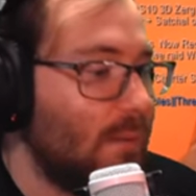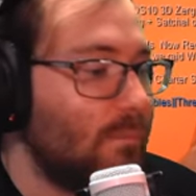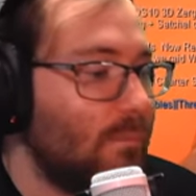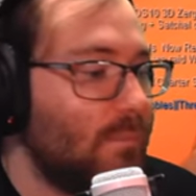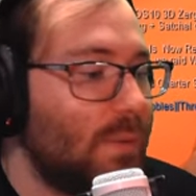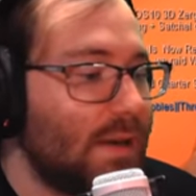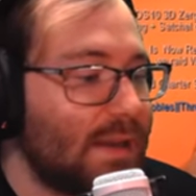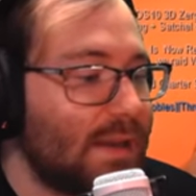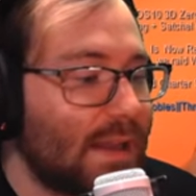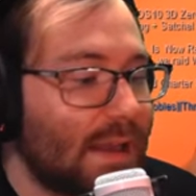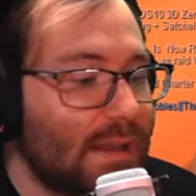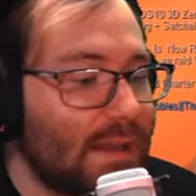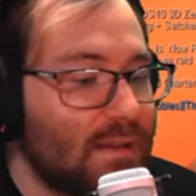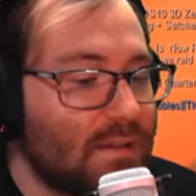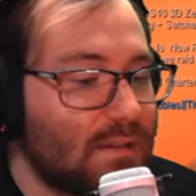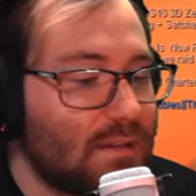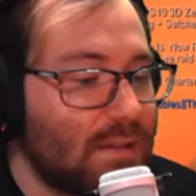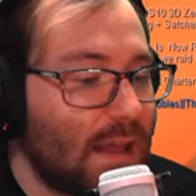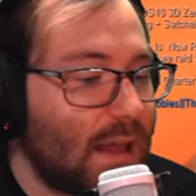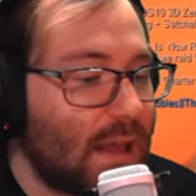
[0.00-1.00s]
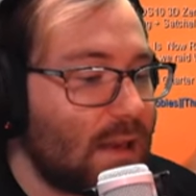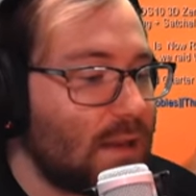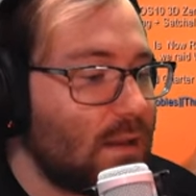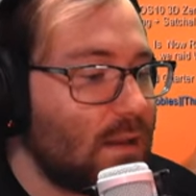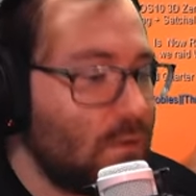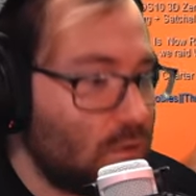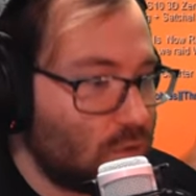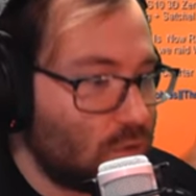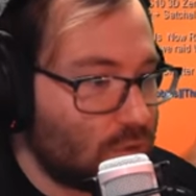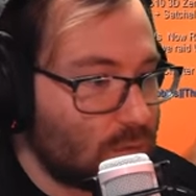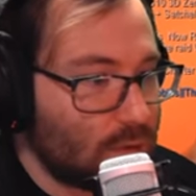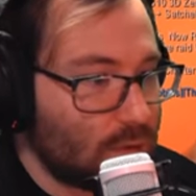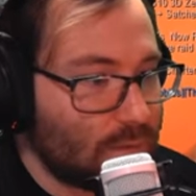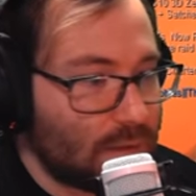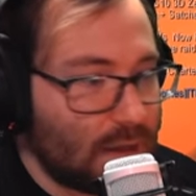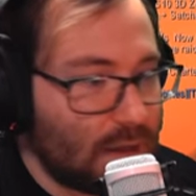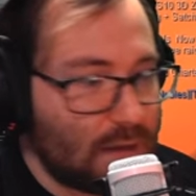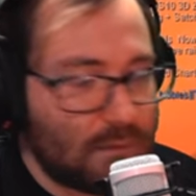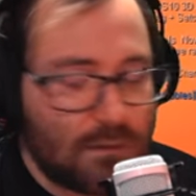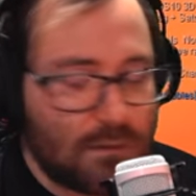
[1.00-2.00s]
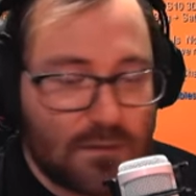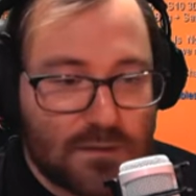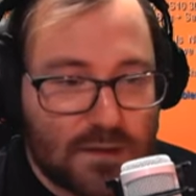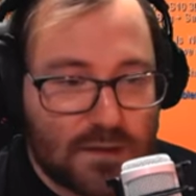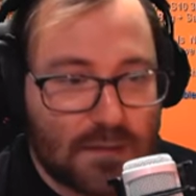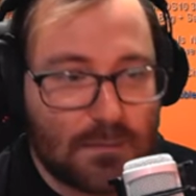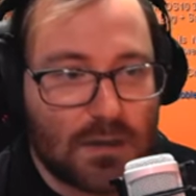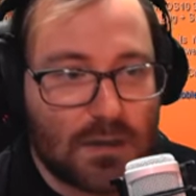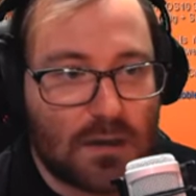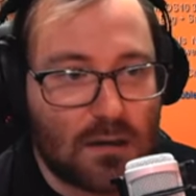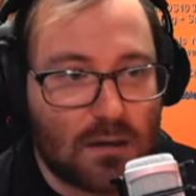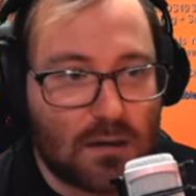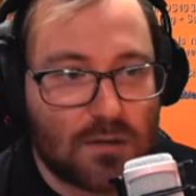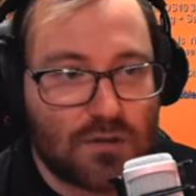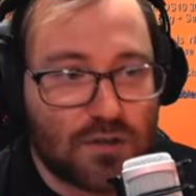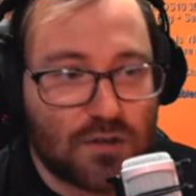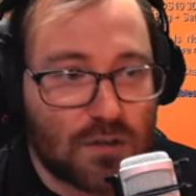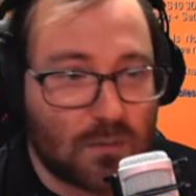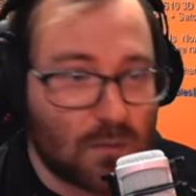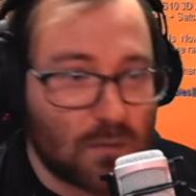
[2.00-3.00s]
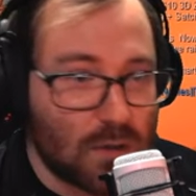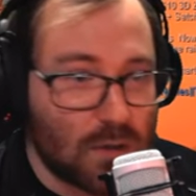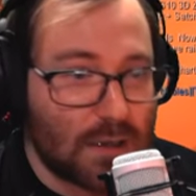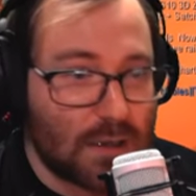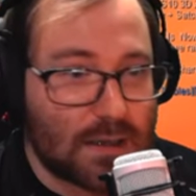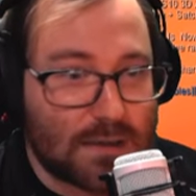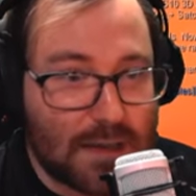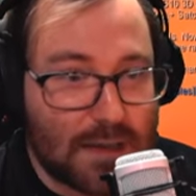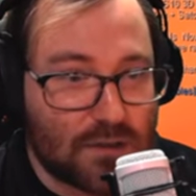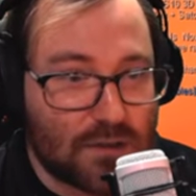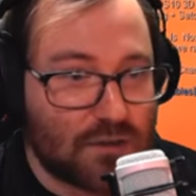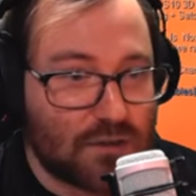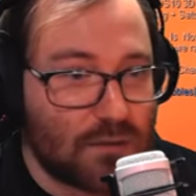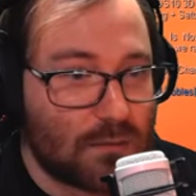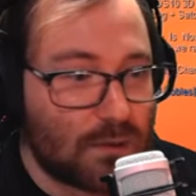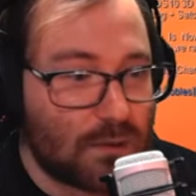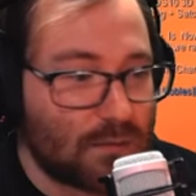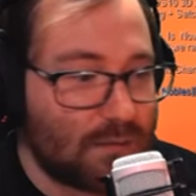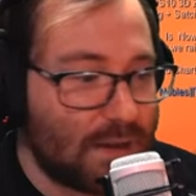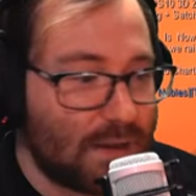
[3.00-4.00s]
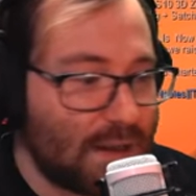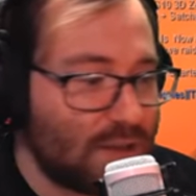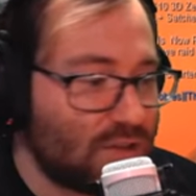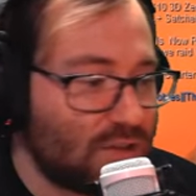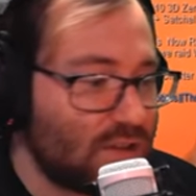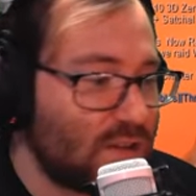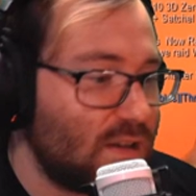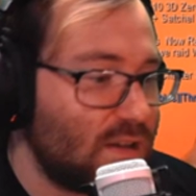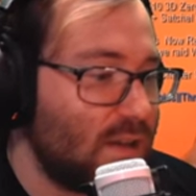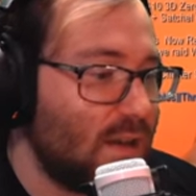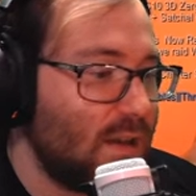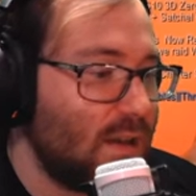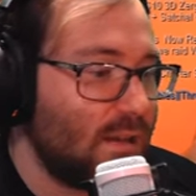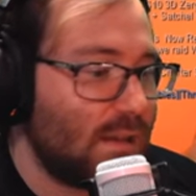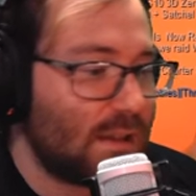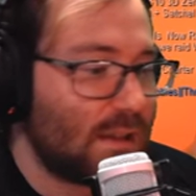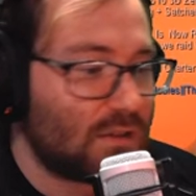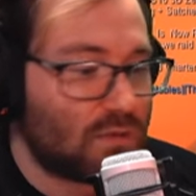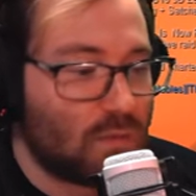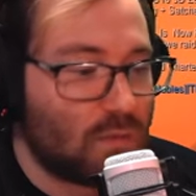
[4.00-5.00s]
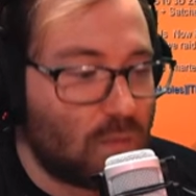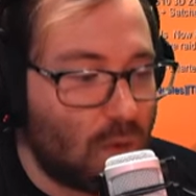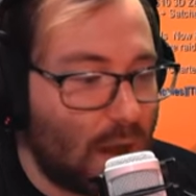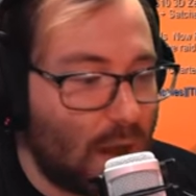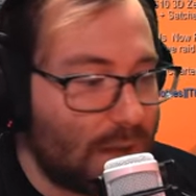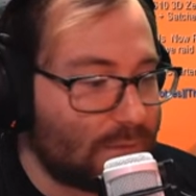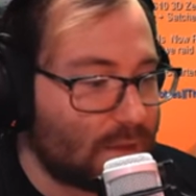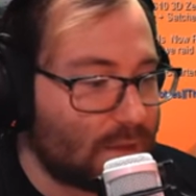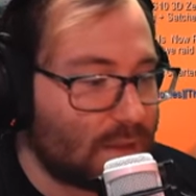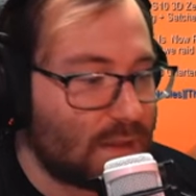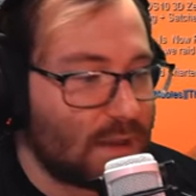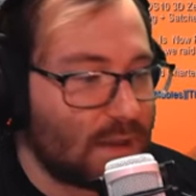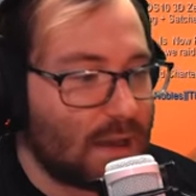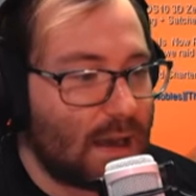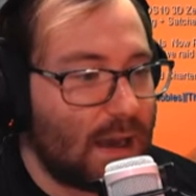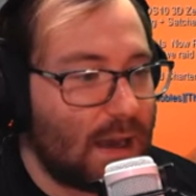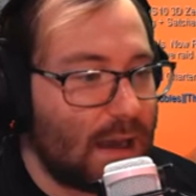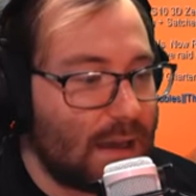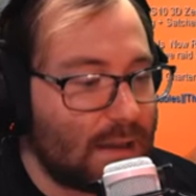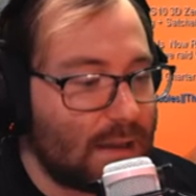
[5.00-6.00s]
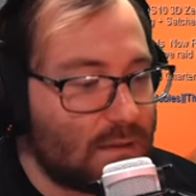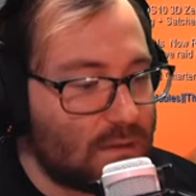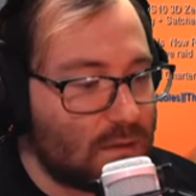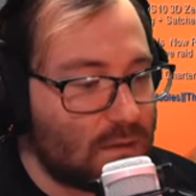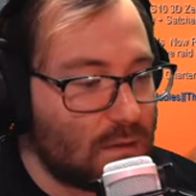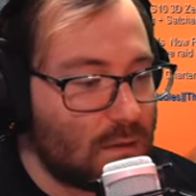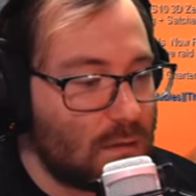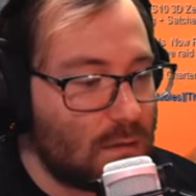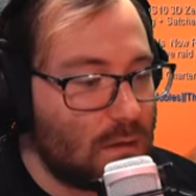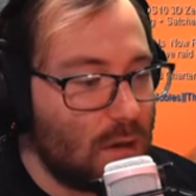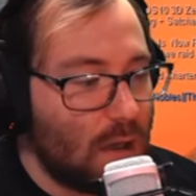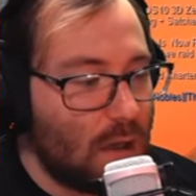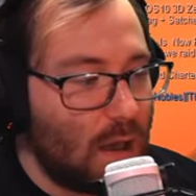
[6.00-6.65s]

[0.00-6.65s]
But guys, that is sort of it for Demonology Warlock. That is the rotation. That's everything I do.